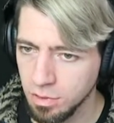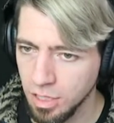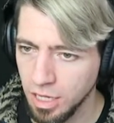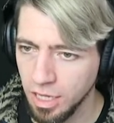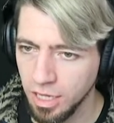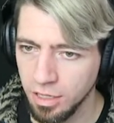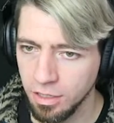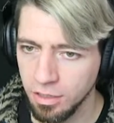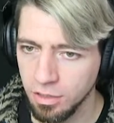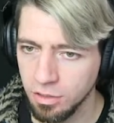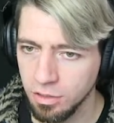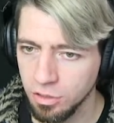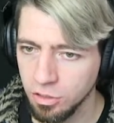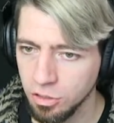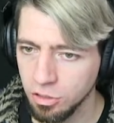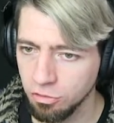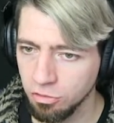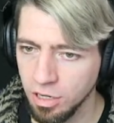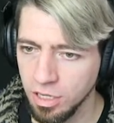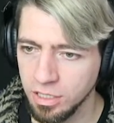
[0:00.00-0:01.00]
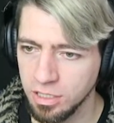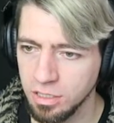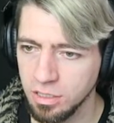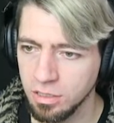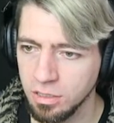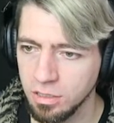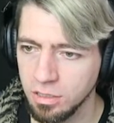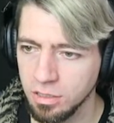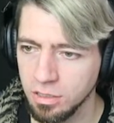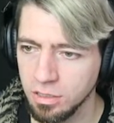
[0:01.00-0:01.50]
Hey, you're right.
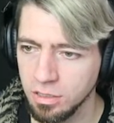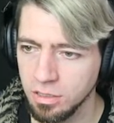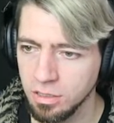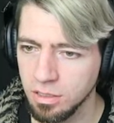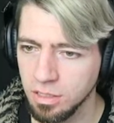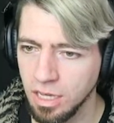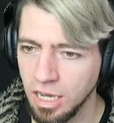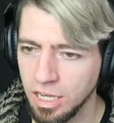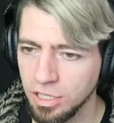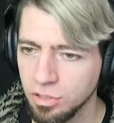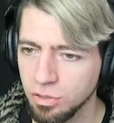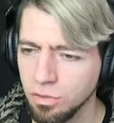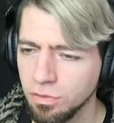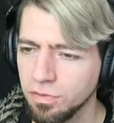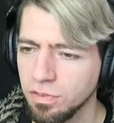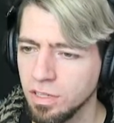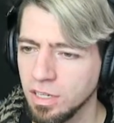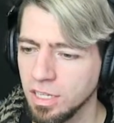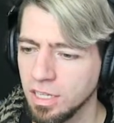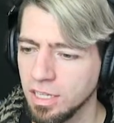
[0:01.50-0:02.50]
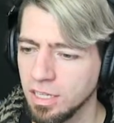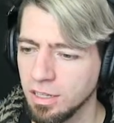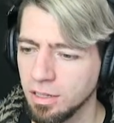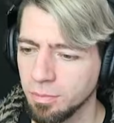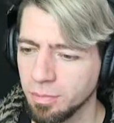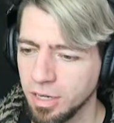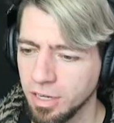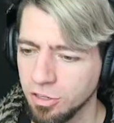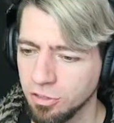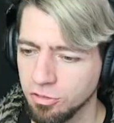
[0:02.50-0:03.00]
I do feel a
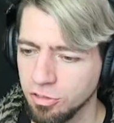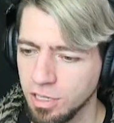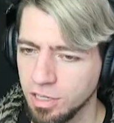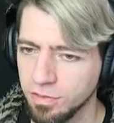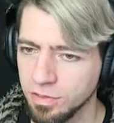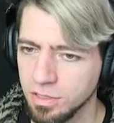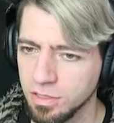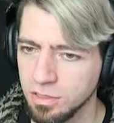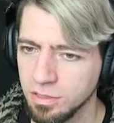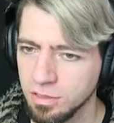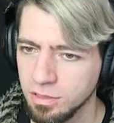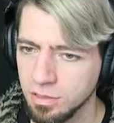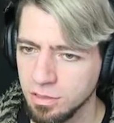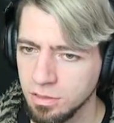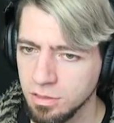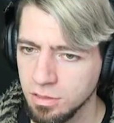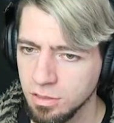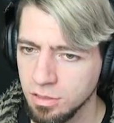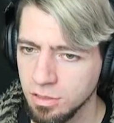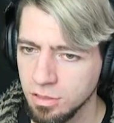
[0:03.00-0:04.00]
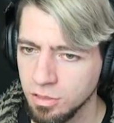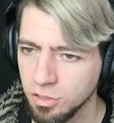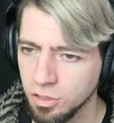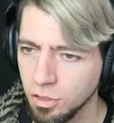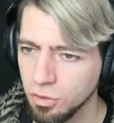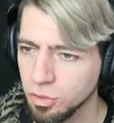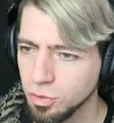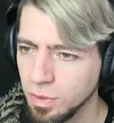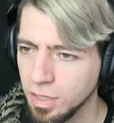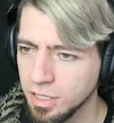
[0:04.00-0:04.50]
little better driving.
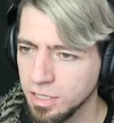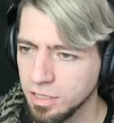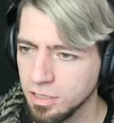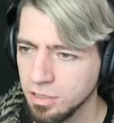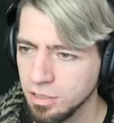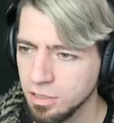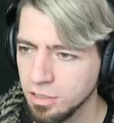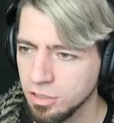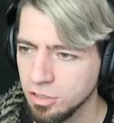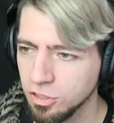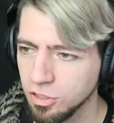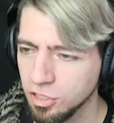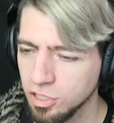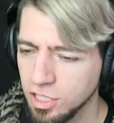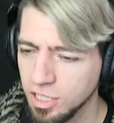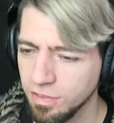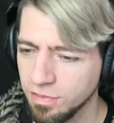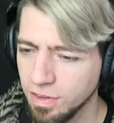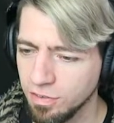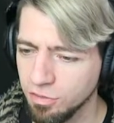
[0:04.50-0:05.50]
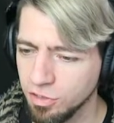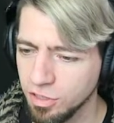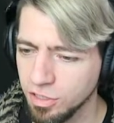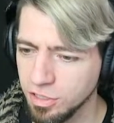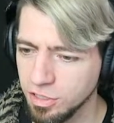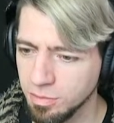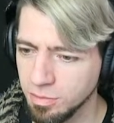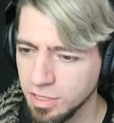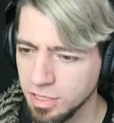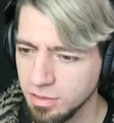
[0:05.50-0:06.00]
No sweat. Just leave
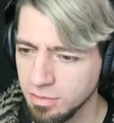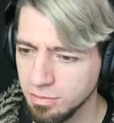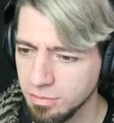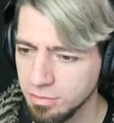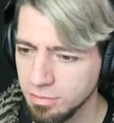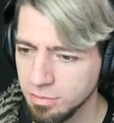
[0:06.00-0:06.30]
everything to me.